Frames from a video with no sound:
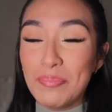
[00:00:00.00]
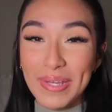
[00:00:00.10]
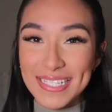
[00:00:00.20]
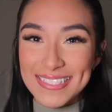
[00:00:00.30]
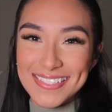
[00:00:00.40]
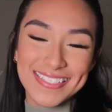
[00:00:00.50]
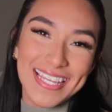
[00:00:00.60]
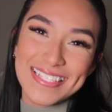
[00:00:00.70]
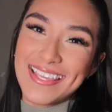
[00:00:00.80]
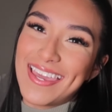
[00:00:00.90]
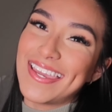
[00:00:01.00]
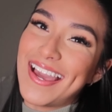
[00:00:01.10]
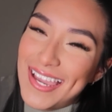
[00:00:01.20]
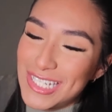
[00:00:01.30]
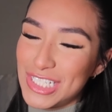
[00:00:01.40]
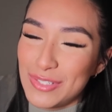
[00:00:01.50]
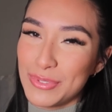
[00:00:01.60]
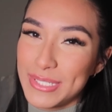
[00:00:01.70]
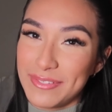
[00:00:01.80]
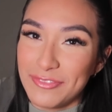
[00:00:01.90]
but today's a hygiene
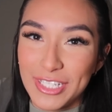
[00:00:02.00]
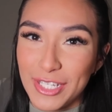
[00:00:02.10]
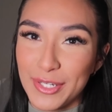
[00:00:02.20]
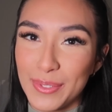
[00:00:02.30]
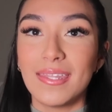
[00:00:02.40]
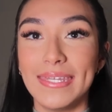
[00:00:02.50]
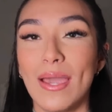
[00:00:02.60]
routine video.